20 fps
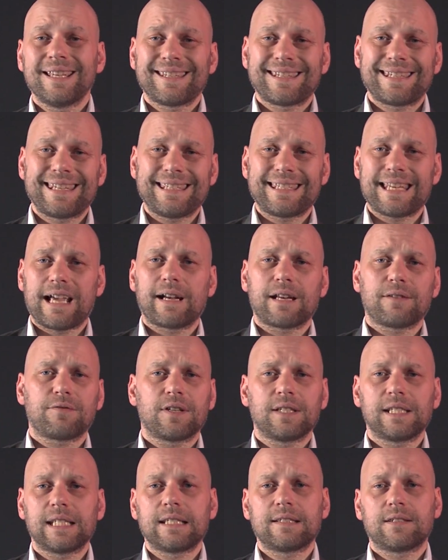Sit down
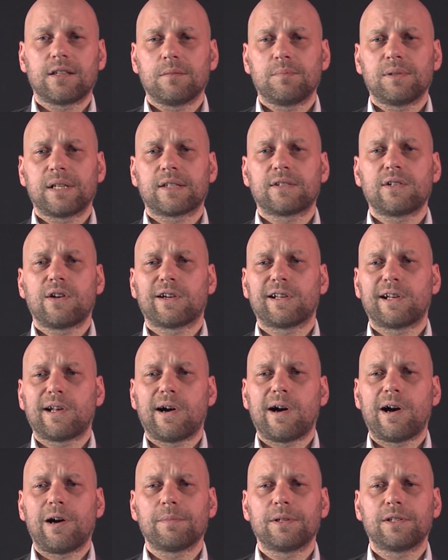if you need to, but it's not
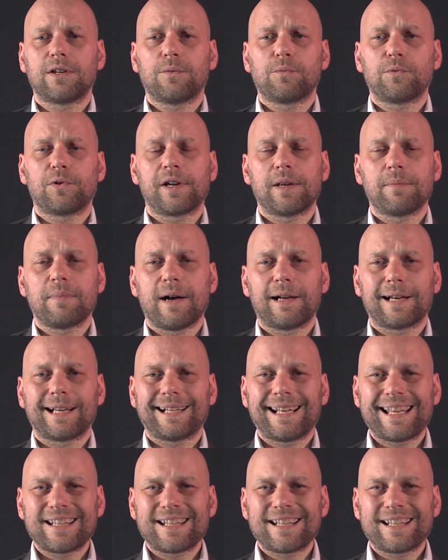going to harm you. Don't worry about it.